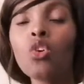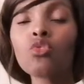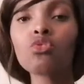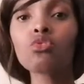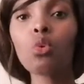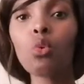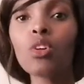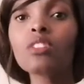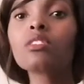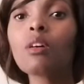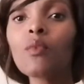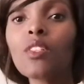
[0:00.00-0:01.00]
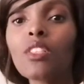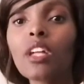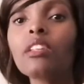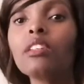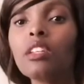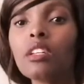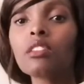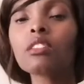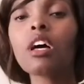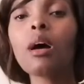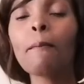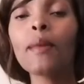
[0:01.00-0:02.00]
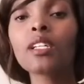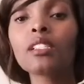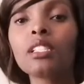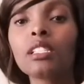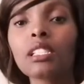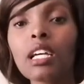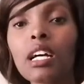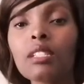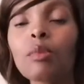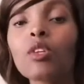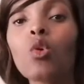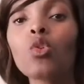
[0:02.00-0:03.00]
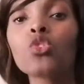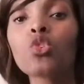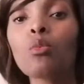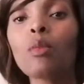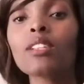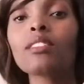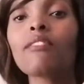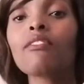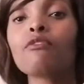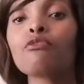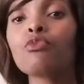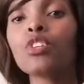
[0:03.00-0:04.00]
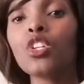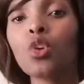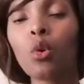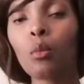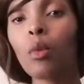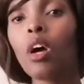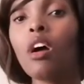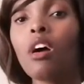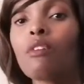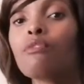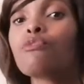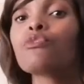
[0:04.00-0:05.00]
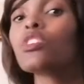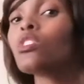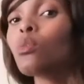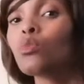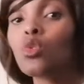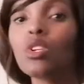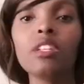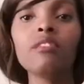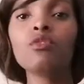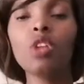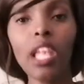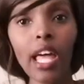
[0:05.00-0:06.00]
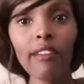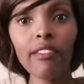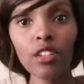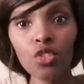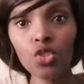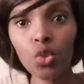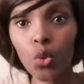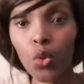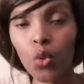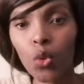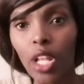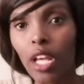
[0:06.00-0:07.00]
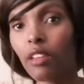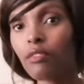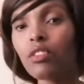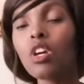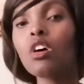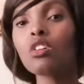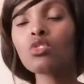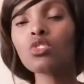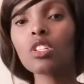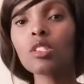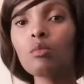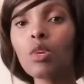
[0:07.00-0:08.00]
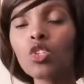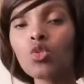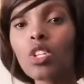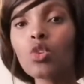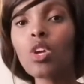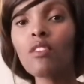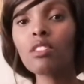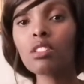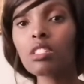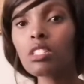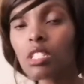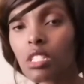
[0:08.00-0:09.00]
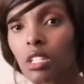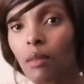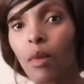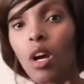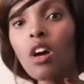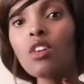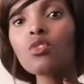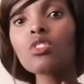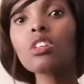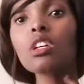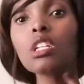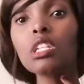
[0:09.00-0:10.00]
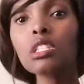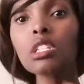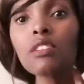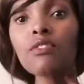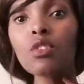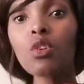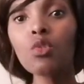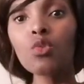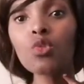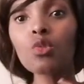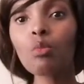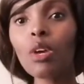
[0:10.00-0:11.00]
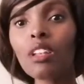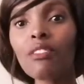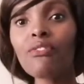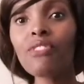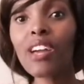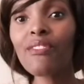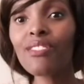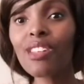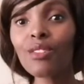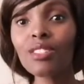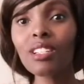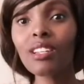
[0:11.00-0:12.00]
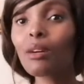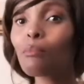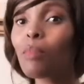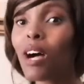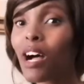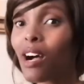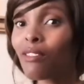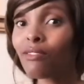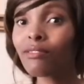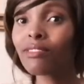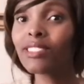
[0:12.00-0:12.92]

So it's something that, yes, I must discuss, but also you must have a freedom to live your life and enjoy your life. So just make sure that you have a system to say, listen, if you're going to spend 5,000 and above,